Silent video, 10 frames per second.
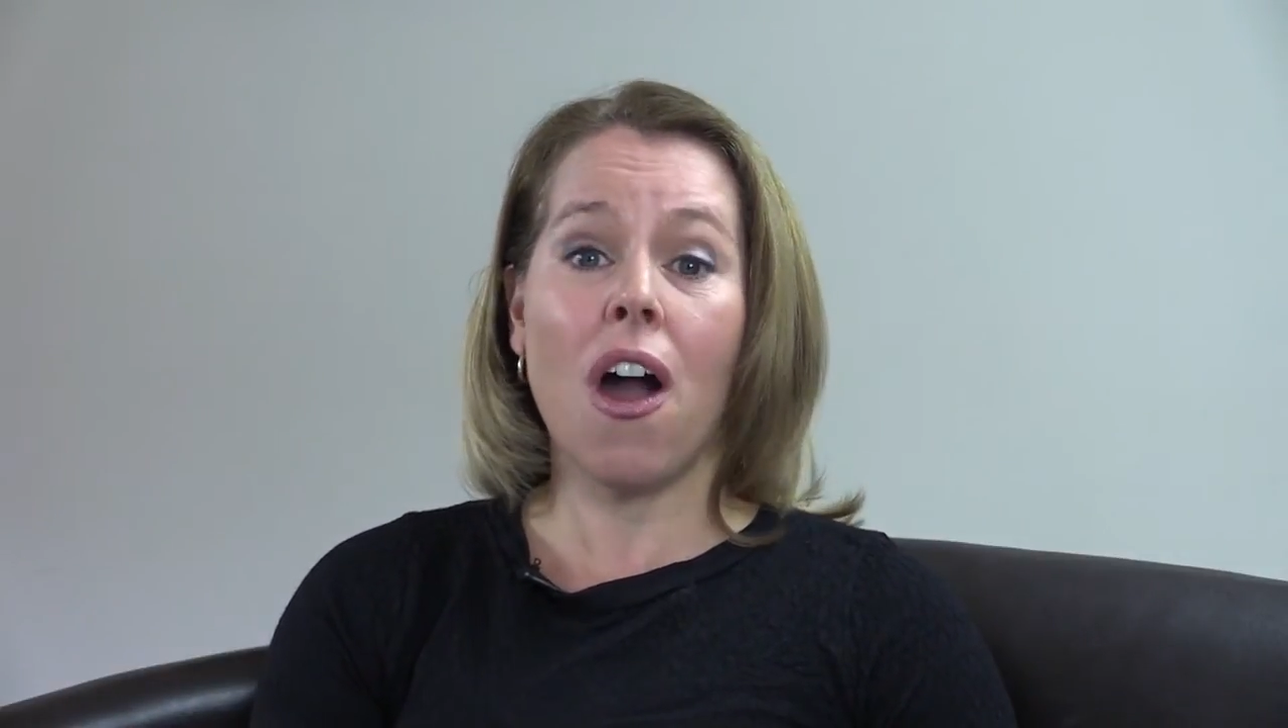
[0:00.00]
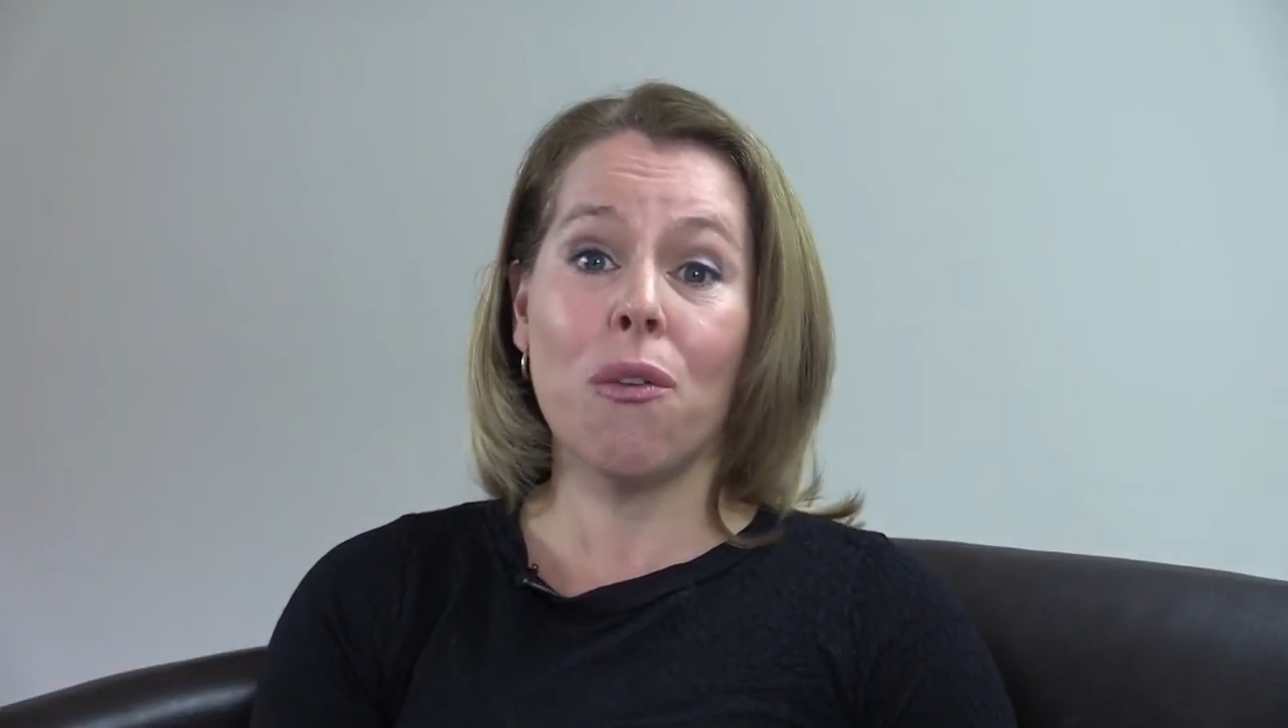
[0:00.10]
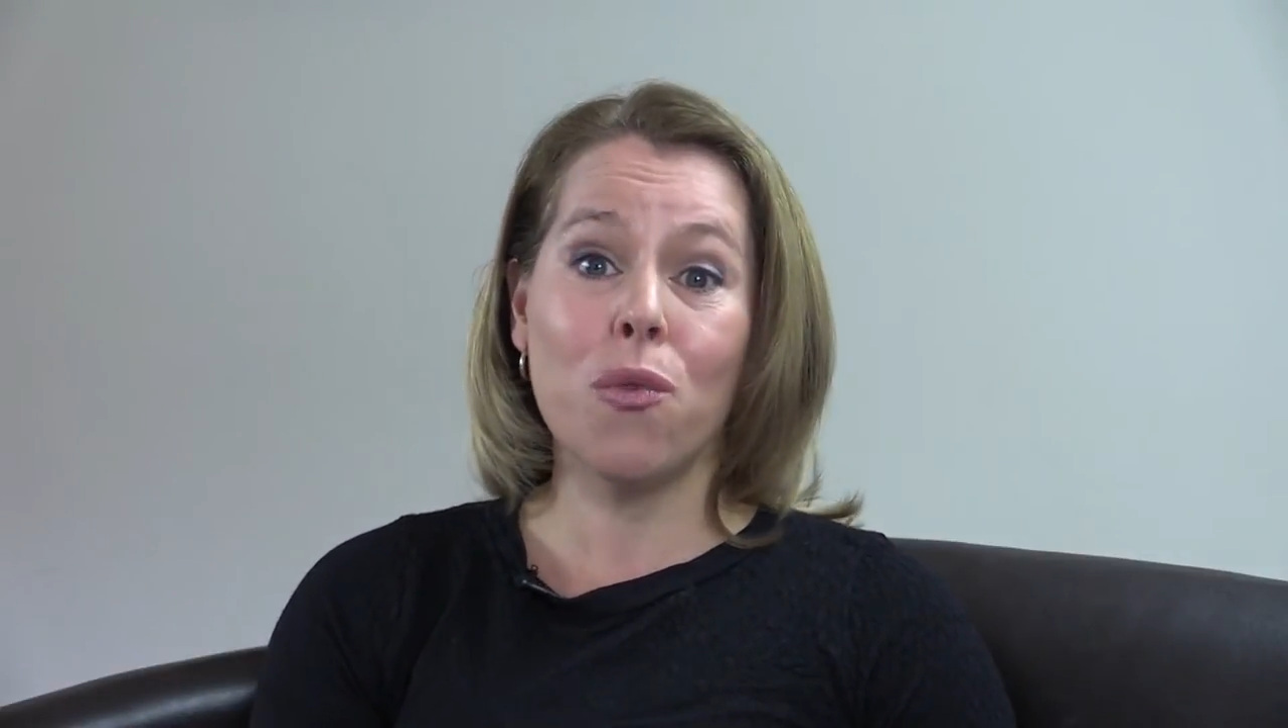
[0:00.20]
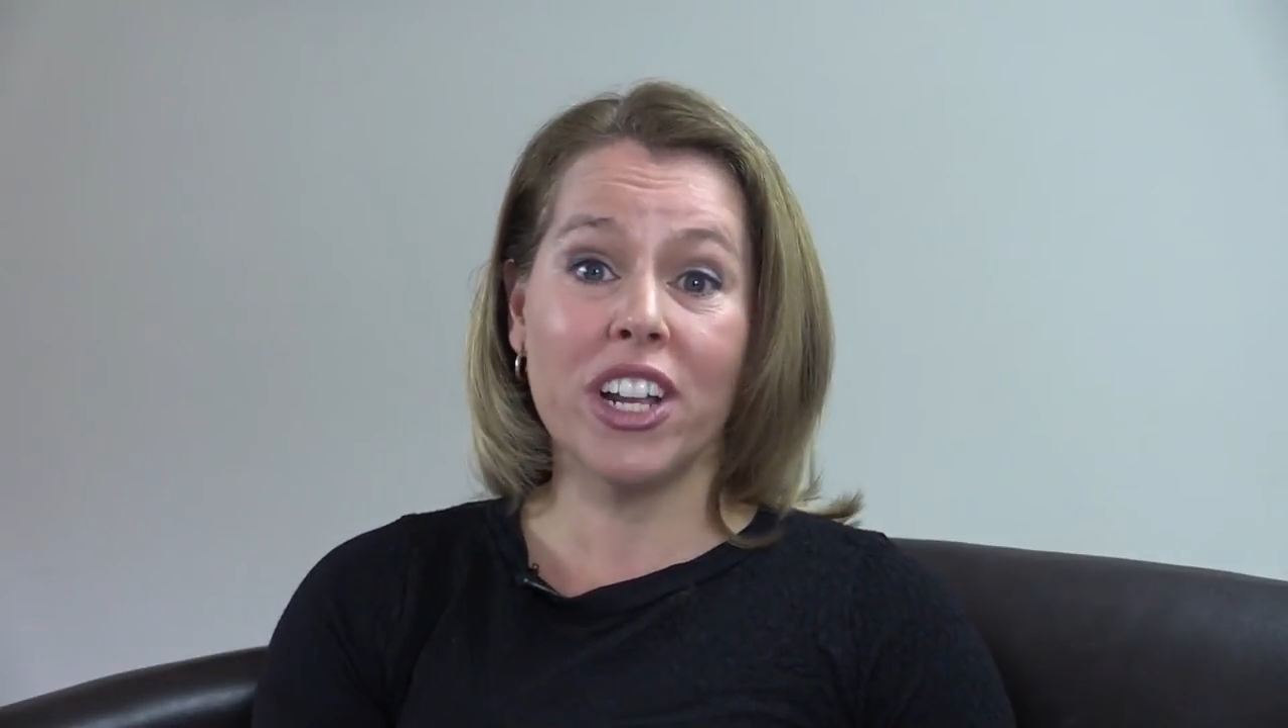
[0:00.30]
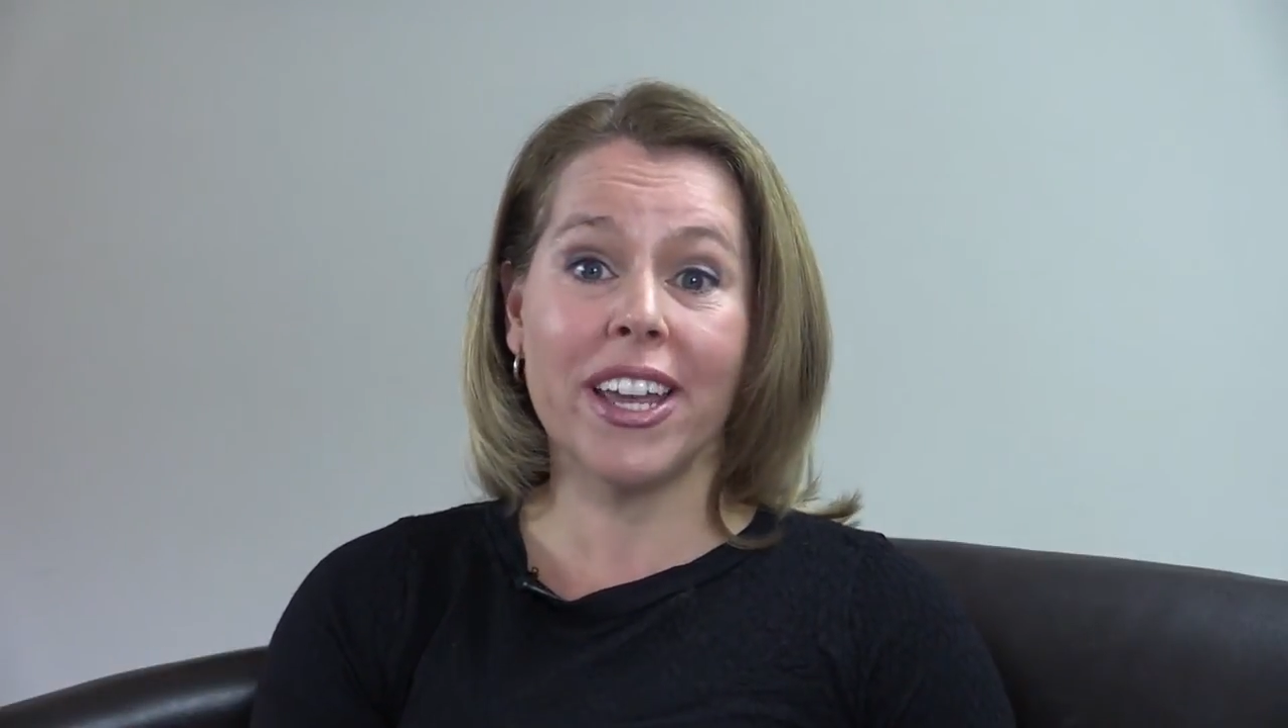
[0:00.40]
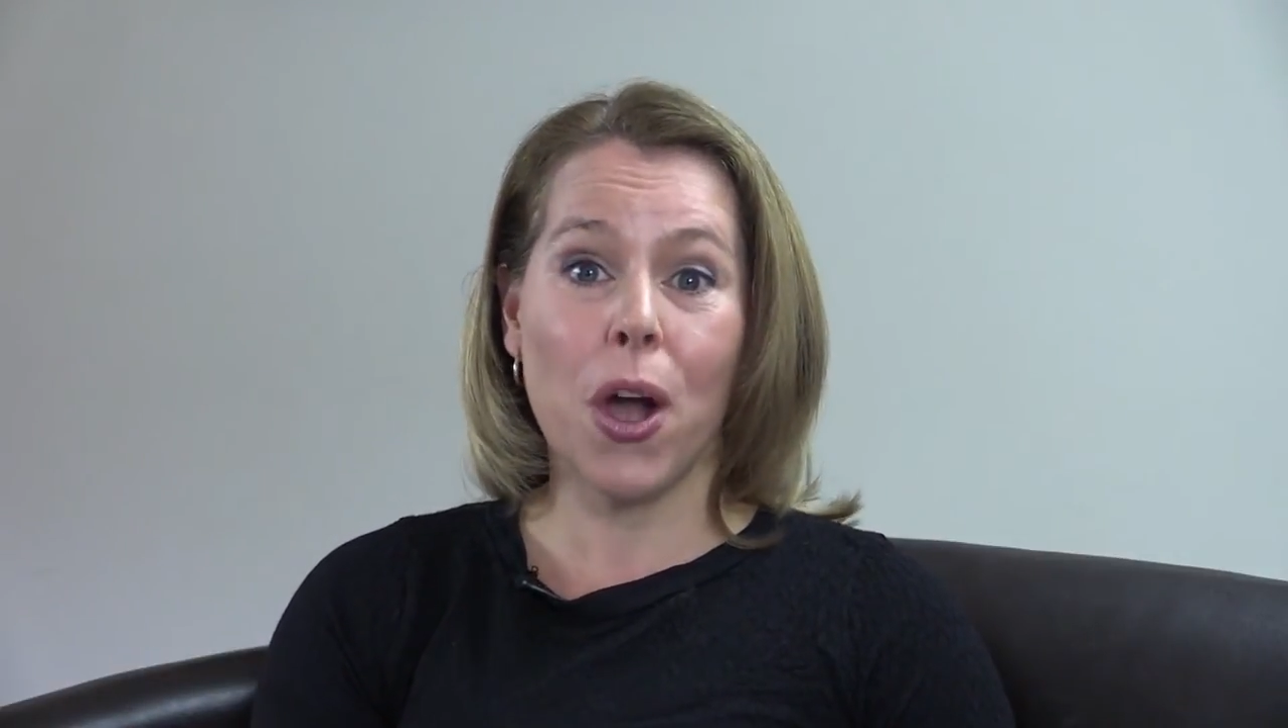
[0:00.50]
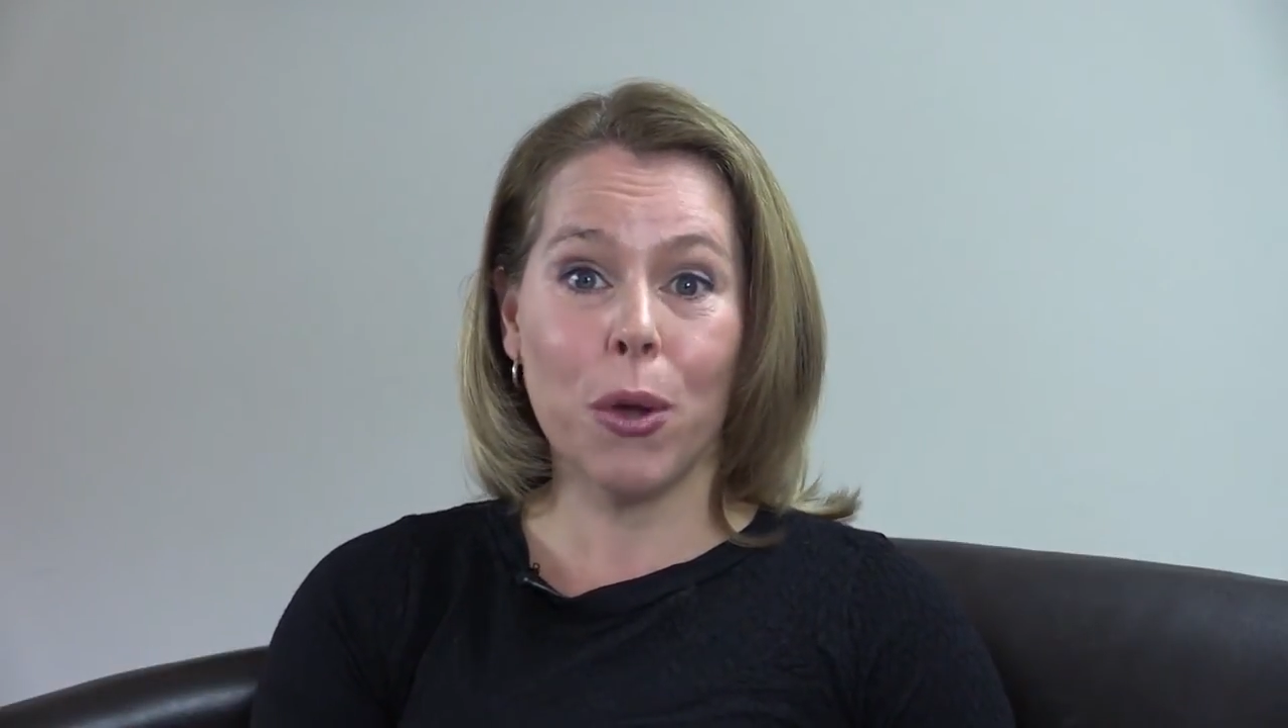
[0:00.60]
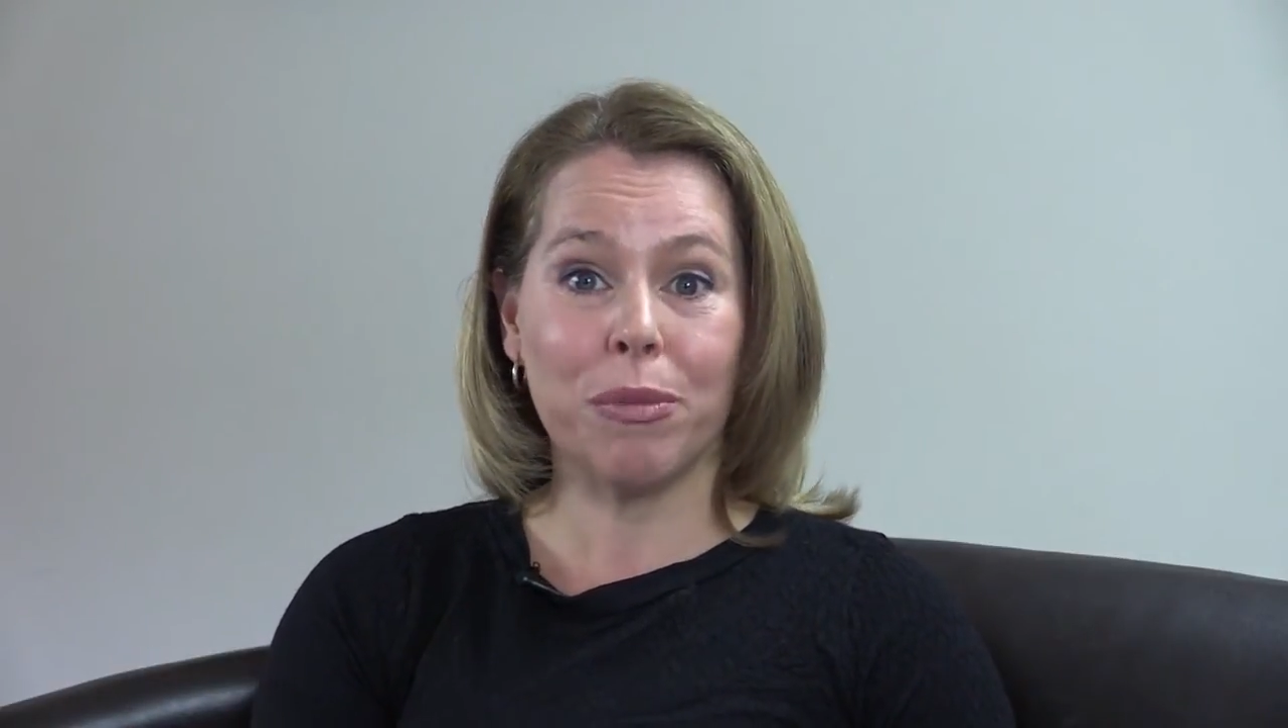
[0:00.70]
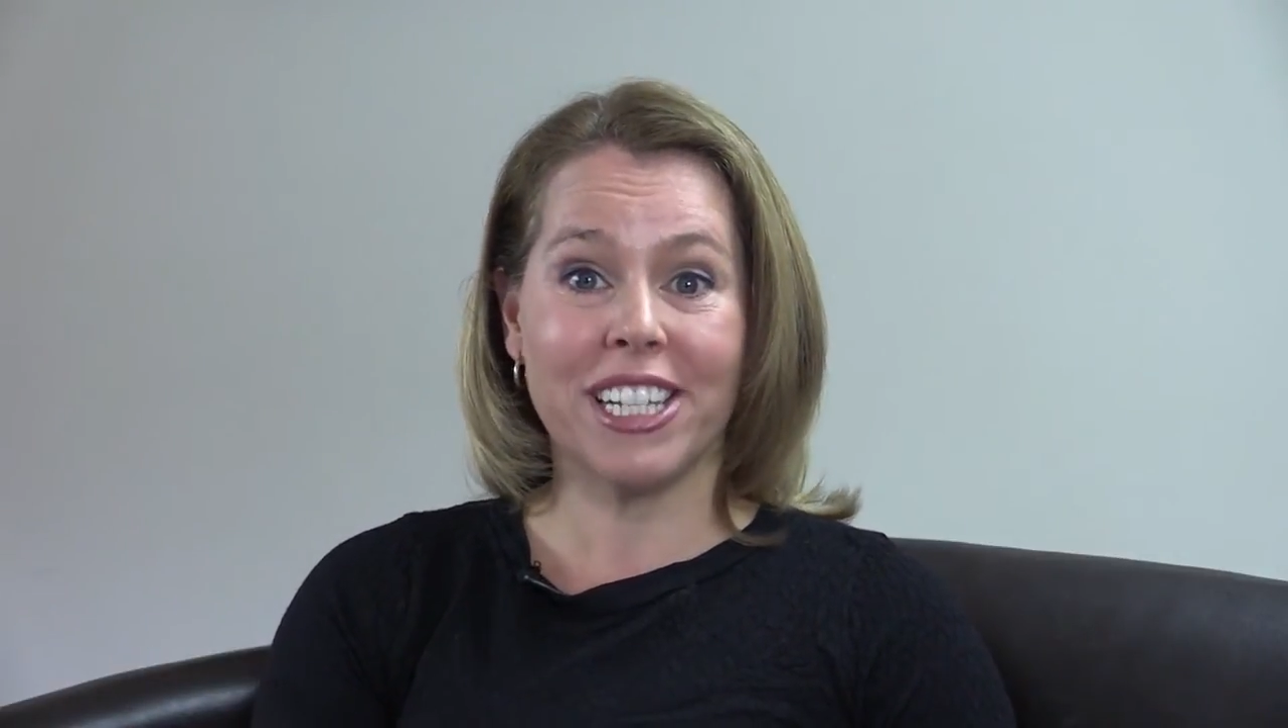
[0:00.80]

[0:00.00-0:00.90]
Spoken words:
I really hope